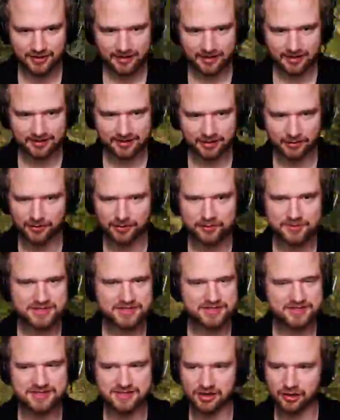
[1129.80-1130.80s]
Like, there will be
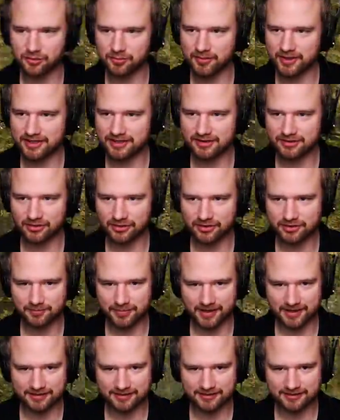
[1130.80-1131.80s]
so many lord
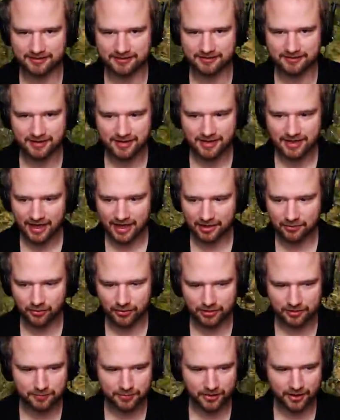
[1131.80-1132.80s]
battles. I
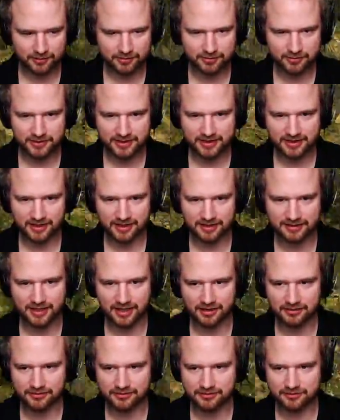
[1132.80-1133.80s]
will probably cut
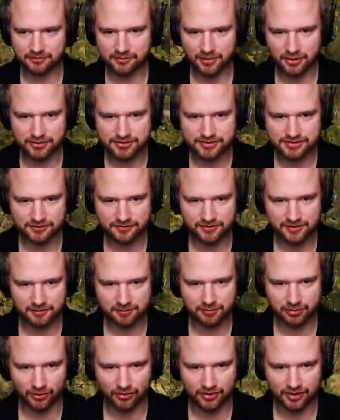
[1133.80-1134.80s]
out most of the
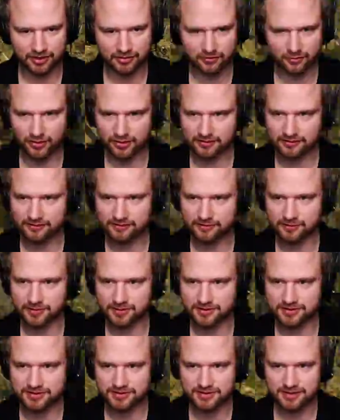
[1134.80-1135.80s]
boring ones,
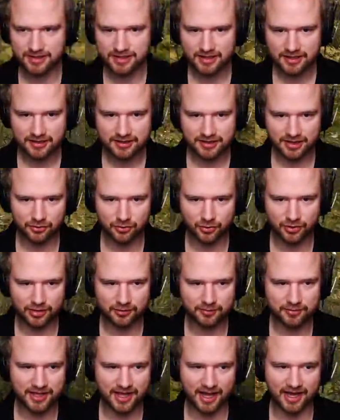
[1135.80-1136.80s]
but... there
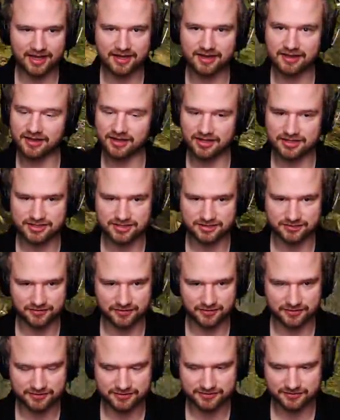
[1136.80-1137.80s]
will be a lot of
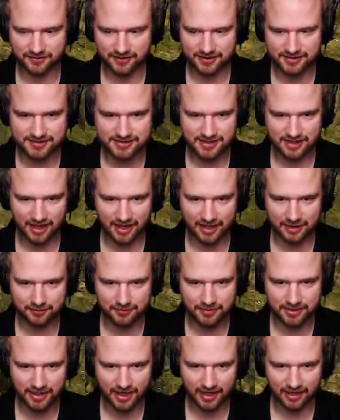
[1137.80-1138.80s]
those fights, and I
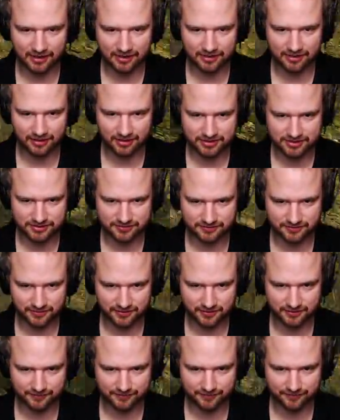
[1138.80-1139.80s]
mean a lot of
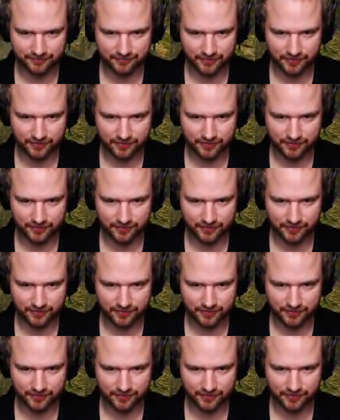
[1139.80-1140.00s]
them.